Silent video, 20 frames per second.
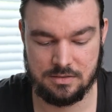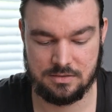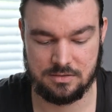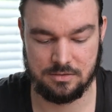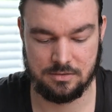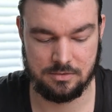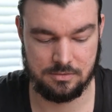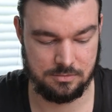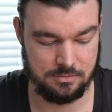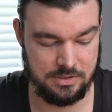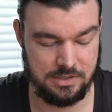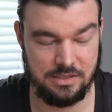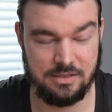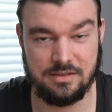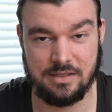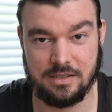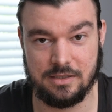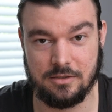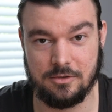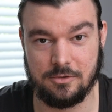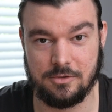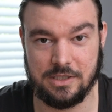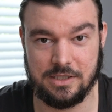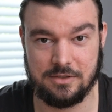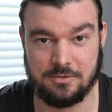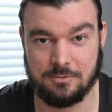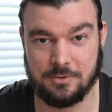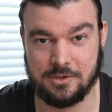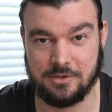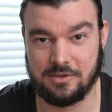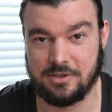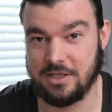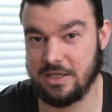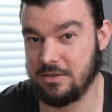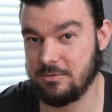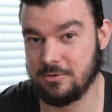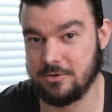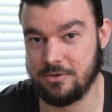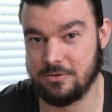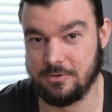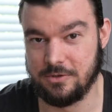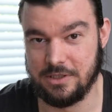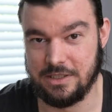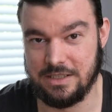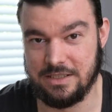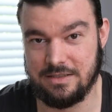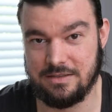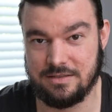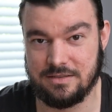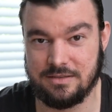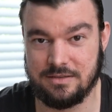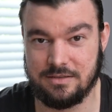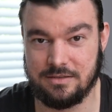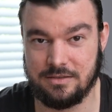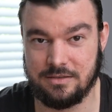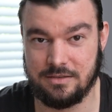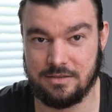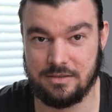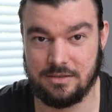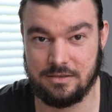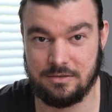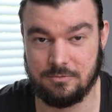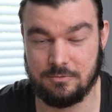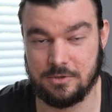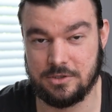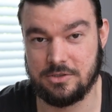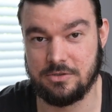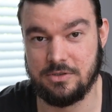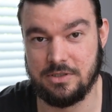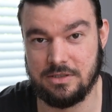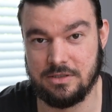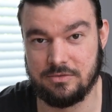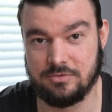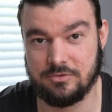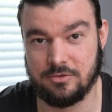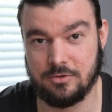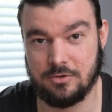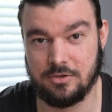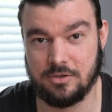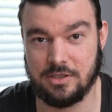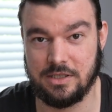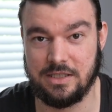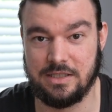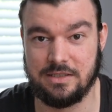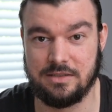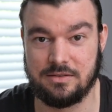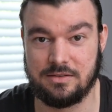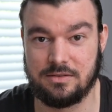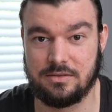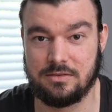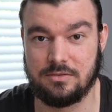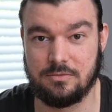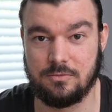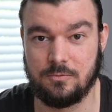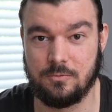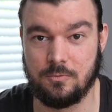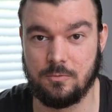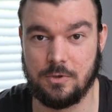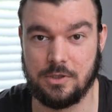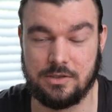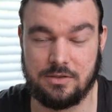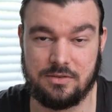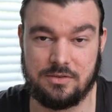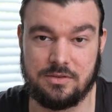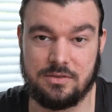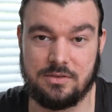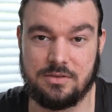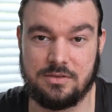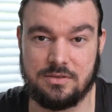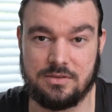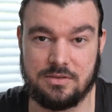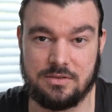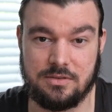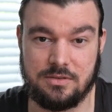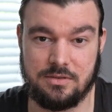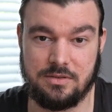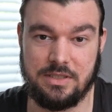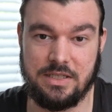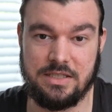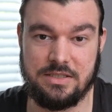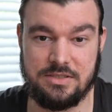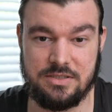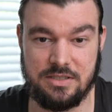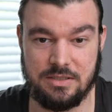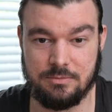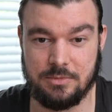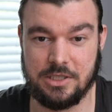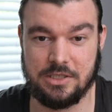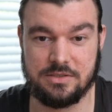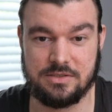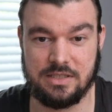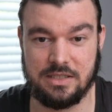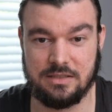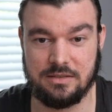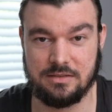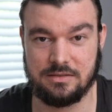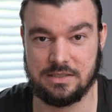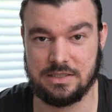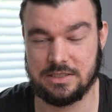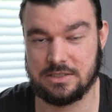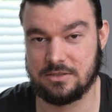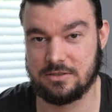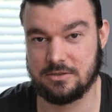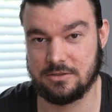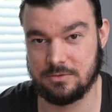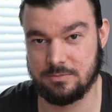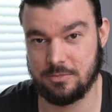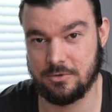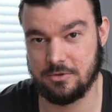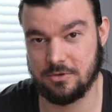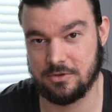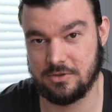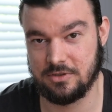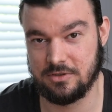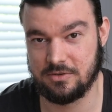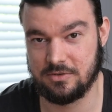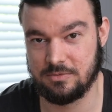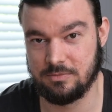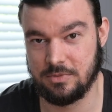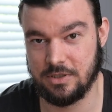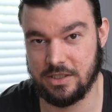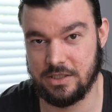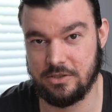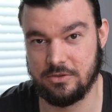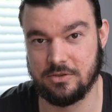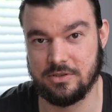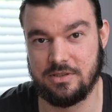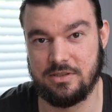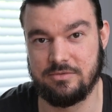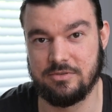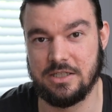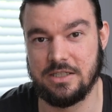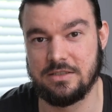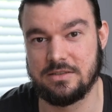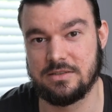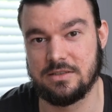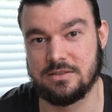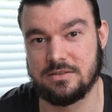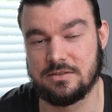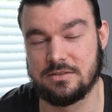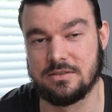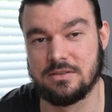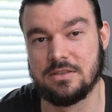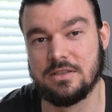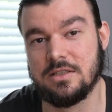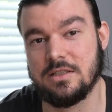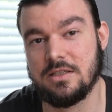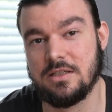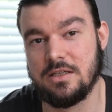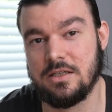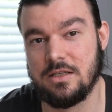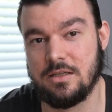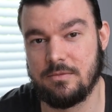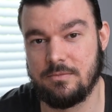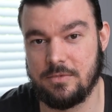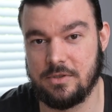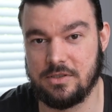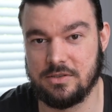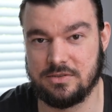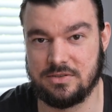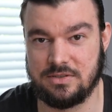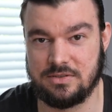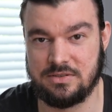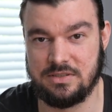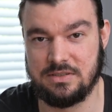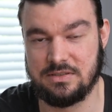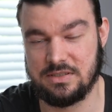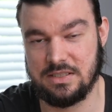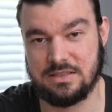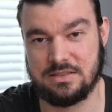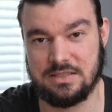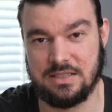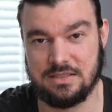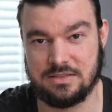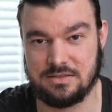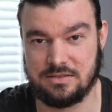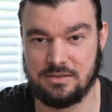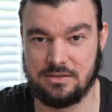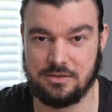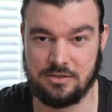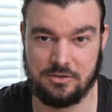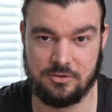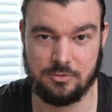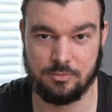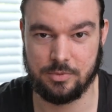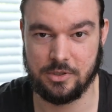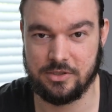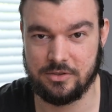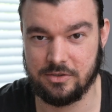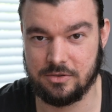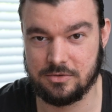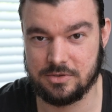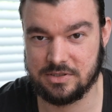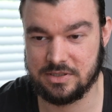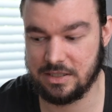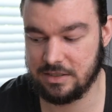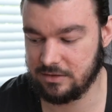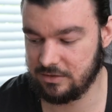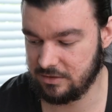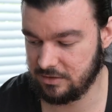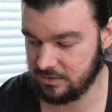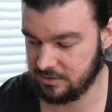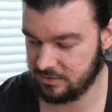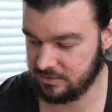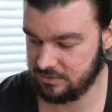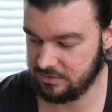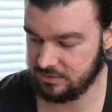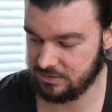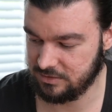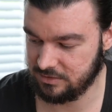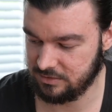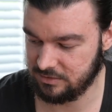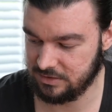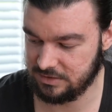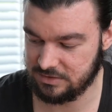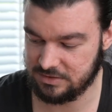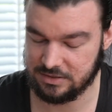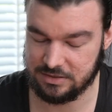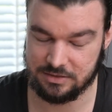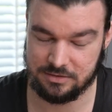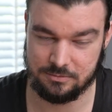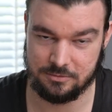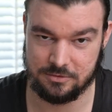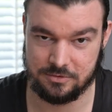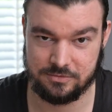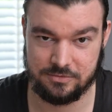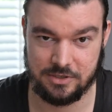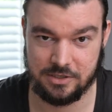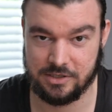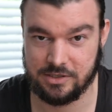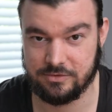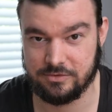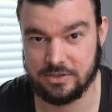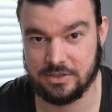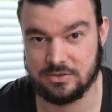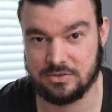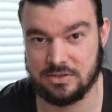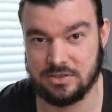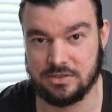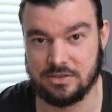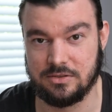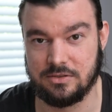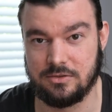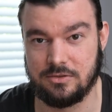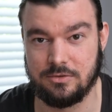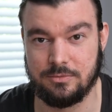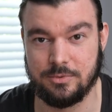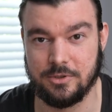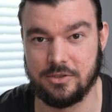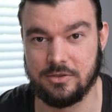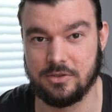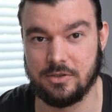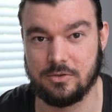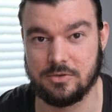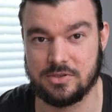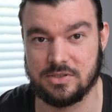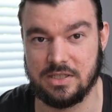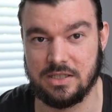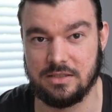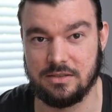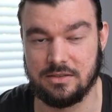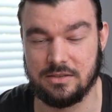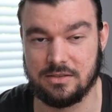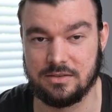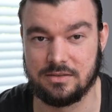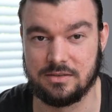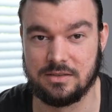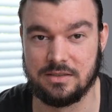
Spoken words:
So really take a look at what cable you need, what you need it for, and what HDMI standard is supported by your devices. Because the Z6 has the 2.0 standard, the Ninja Atom 5 has the 2.0 standard.